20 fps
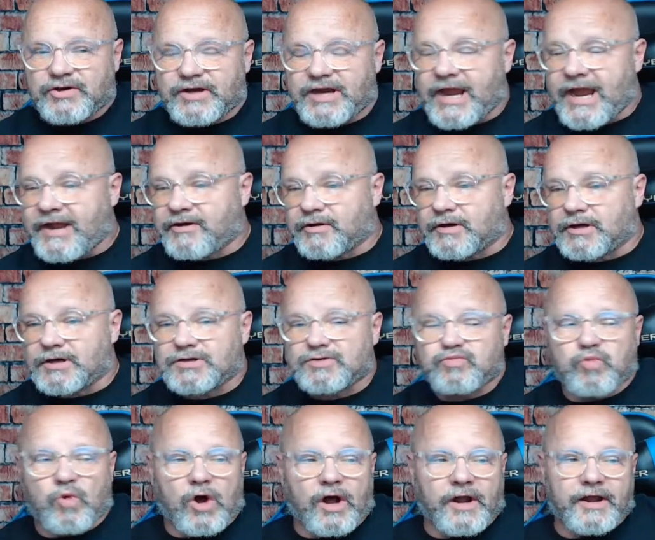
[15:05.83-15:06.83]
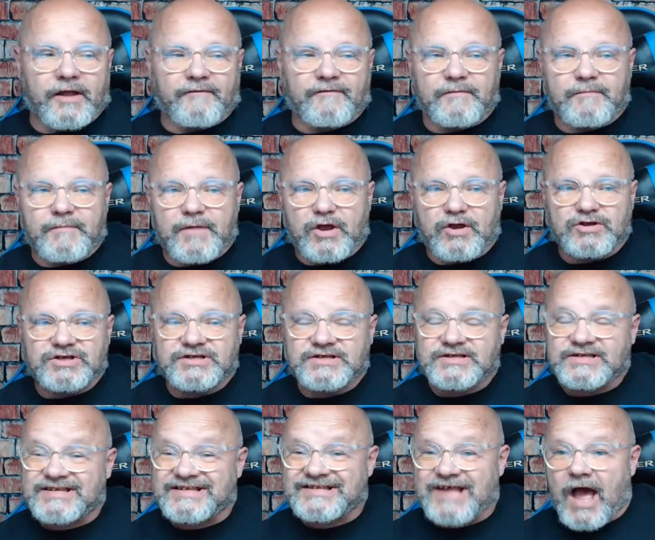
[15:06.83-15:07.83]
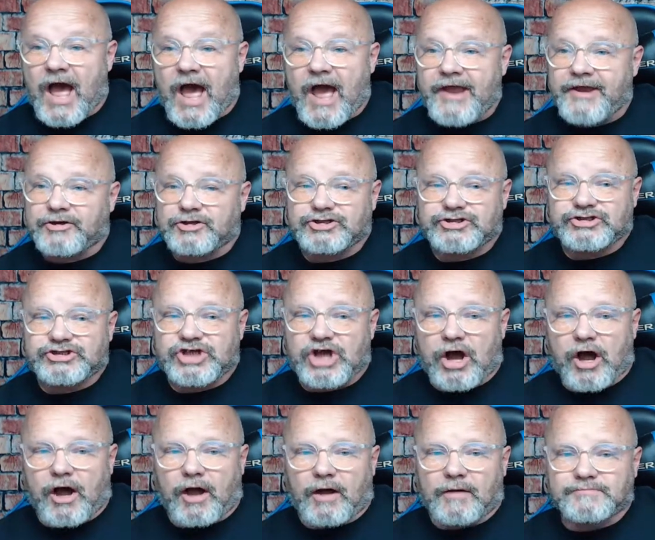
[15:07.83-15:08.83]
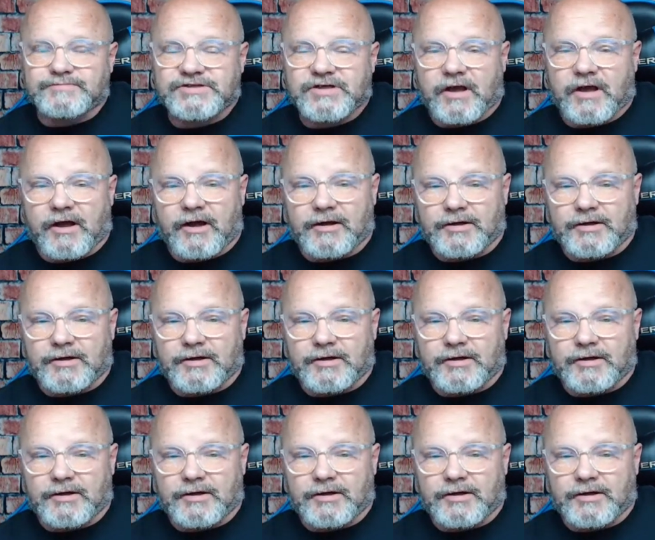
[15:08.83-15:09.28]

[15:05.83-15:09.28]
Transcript: creator is one of the most desired jobs.